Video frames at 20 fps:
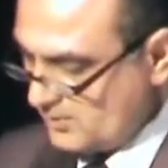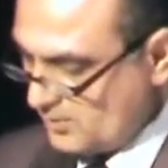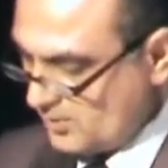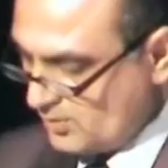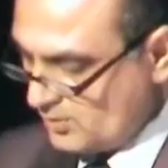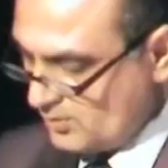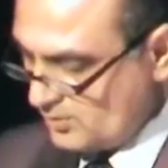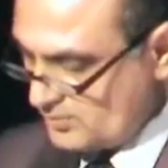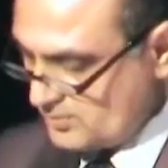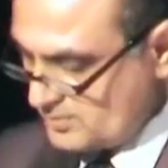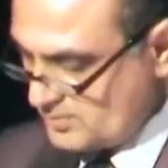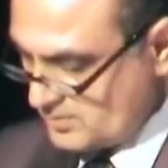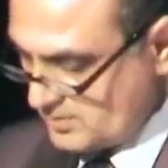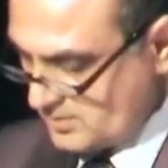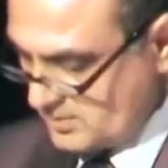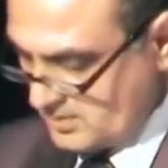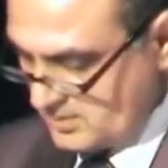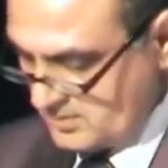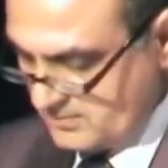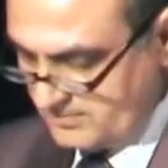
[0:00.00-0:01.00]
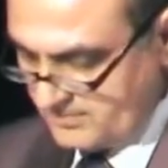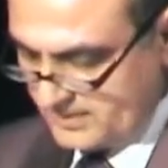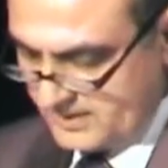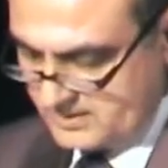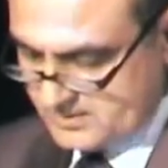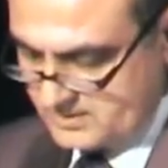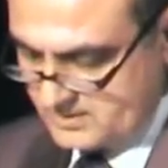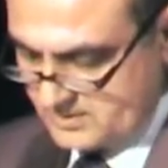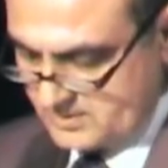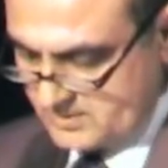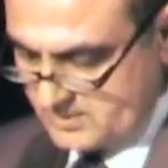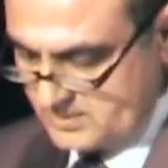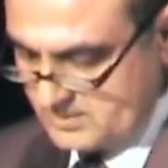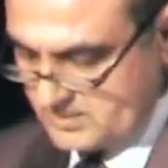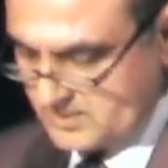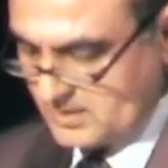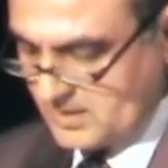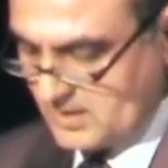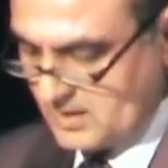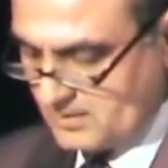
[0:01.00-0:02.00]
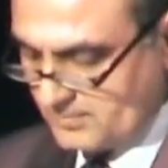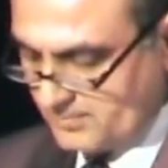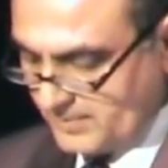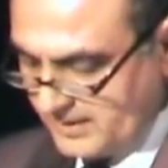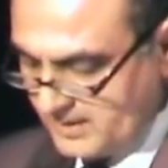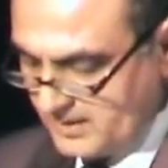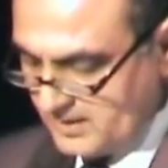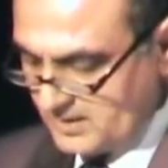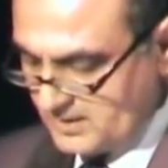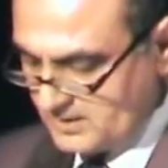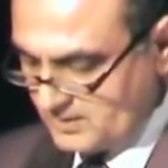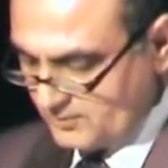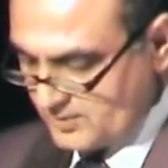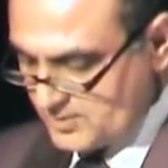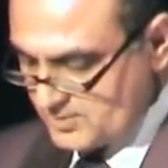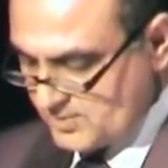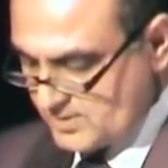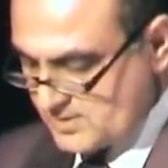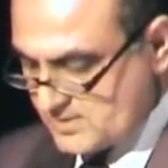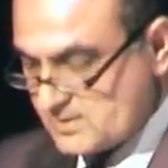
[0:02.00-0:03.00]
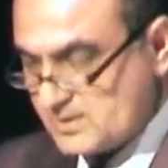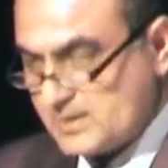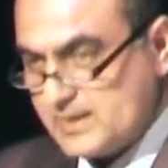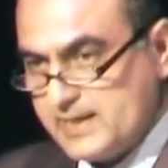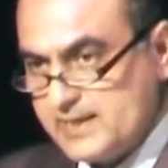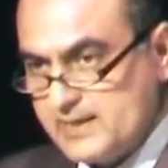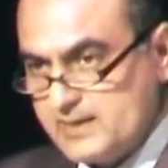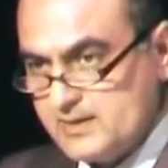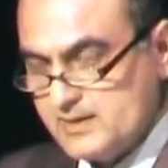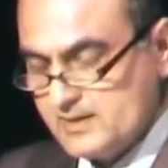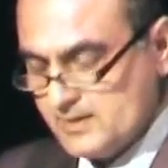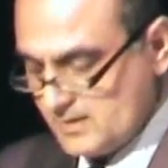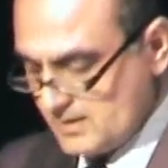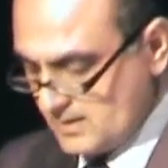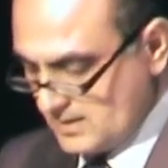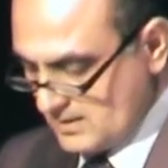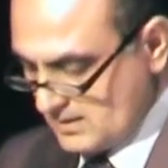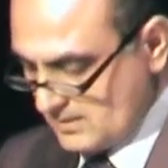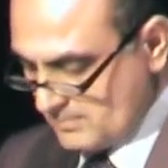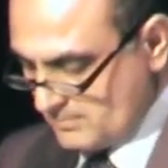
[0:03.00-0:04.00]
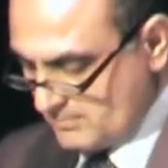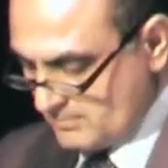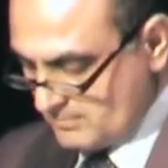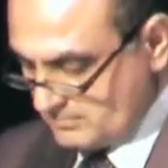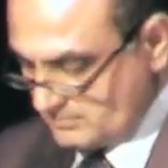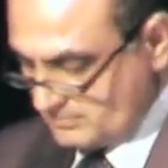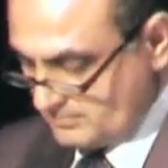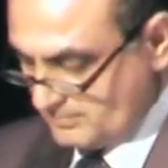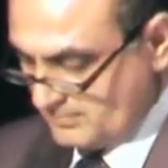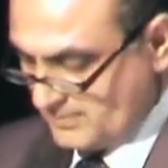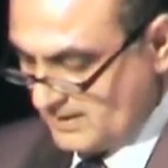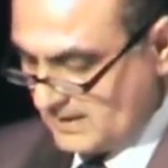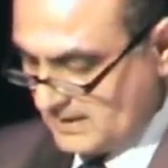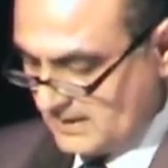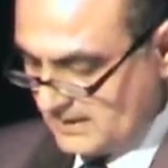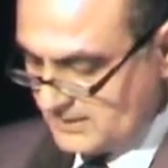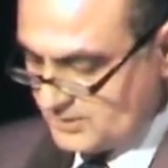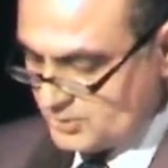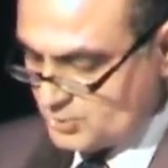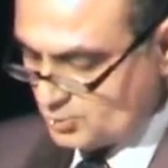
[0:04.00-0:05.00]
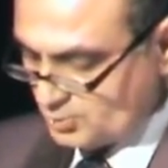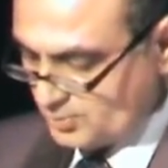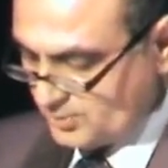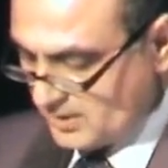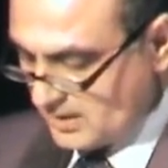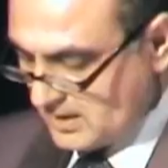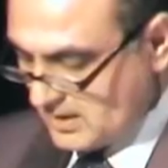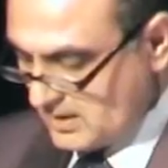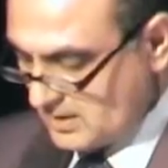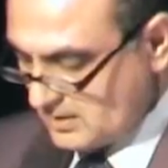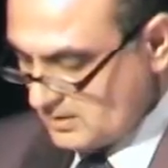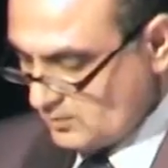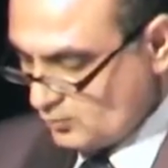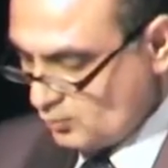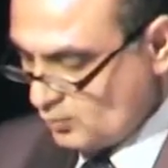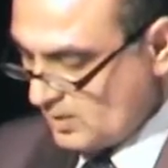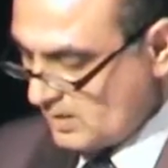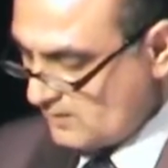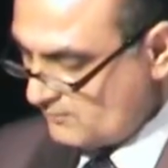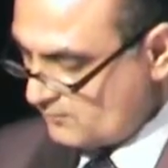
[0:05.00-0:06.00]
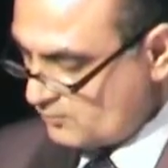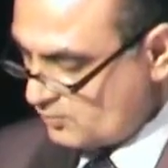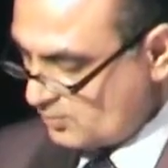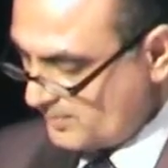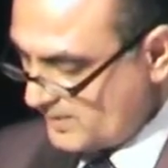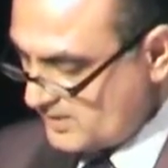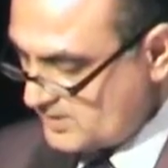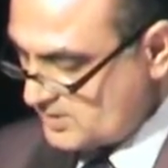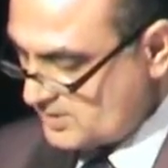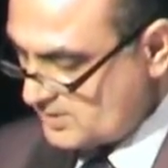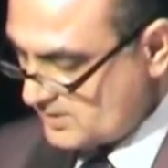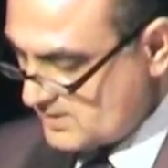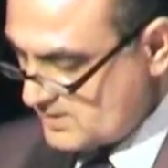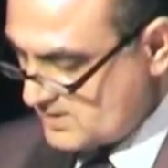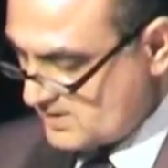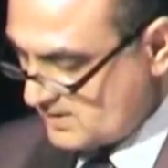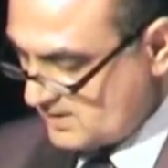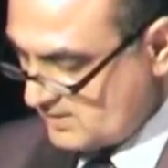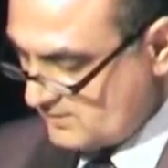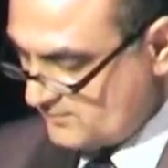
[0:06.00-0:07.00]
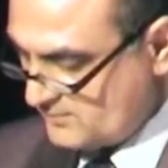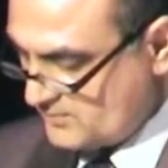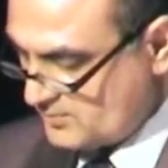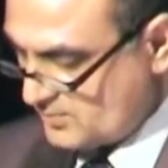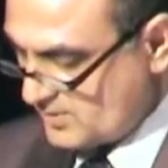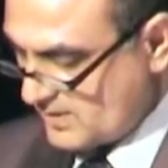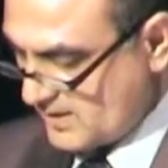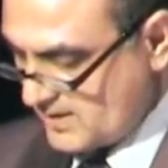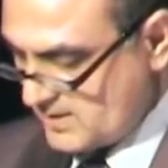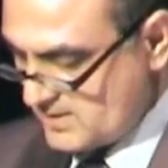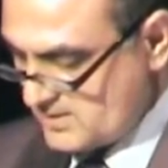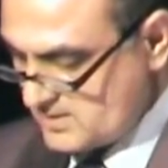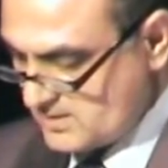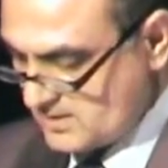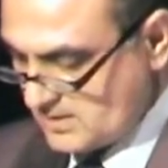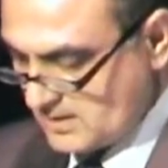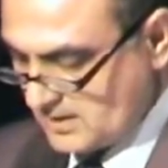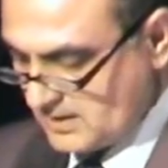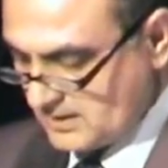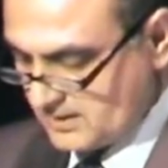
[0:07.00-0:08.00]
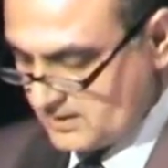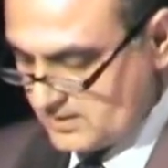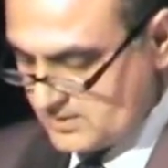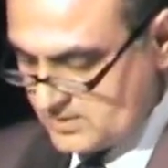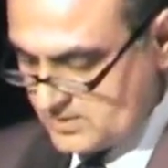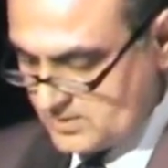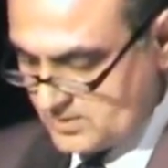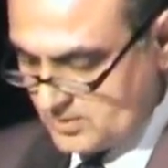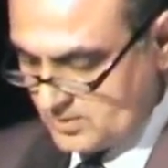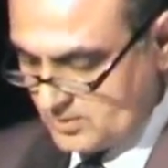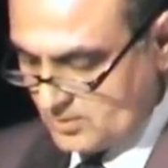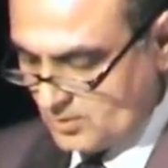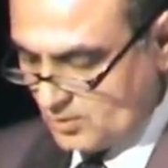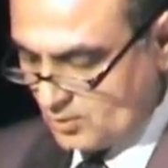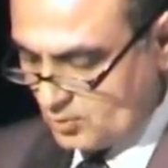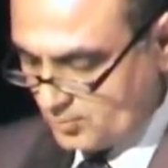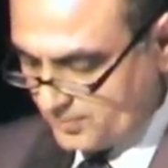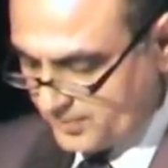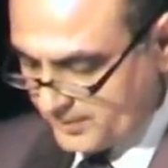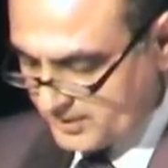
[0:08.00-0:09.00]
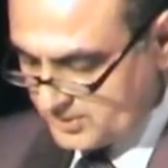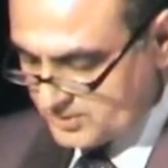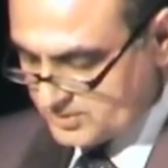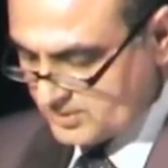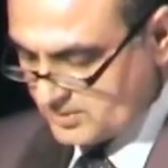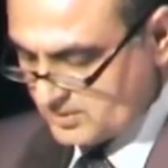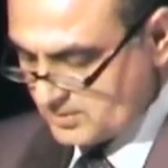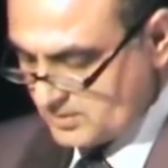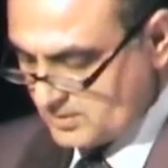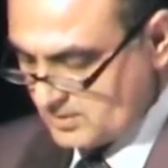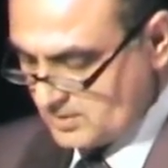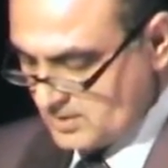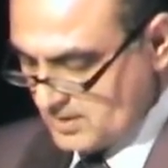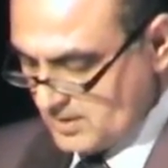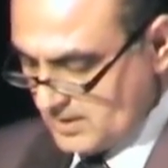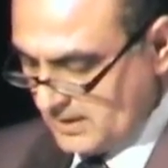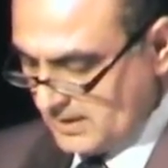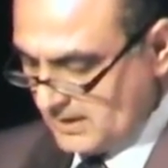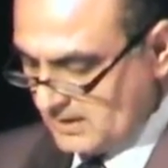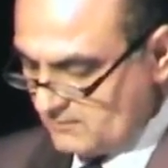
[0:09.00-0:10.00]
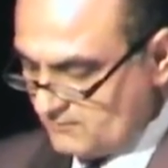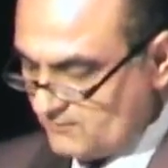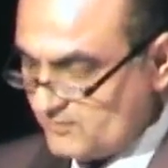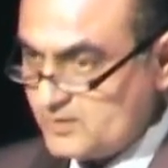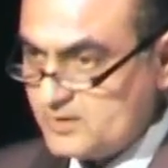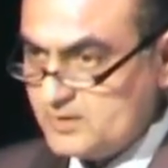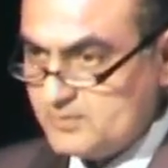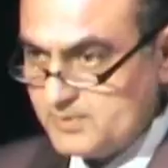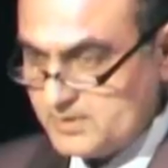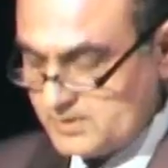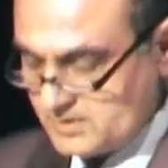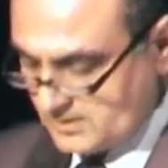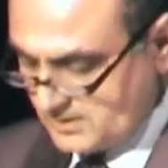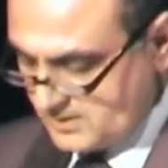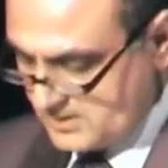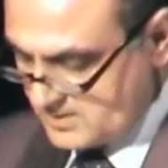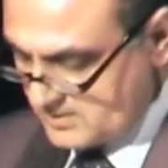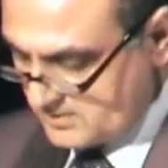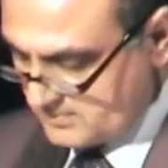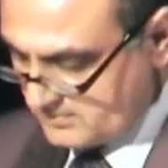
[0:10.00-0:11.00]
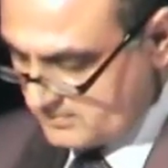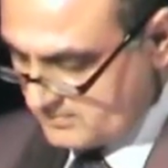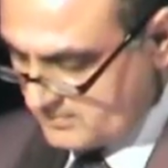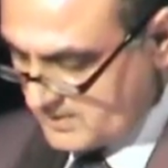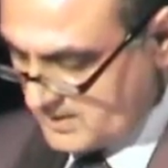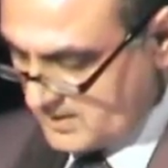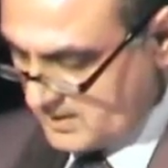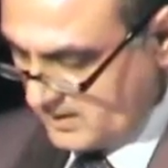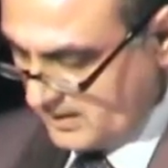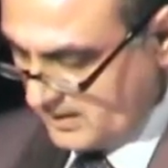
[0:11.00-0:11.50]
ignored, but there are many individuals like Malala Yousafzai who have committed herself to rise against occupation and fundamentalism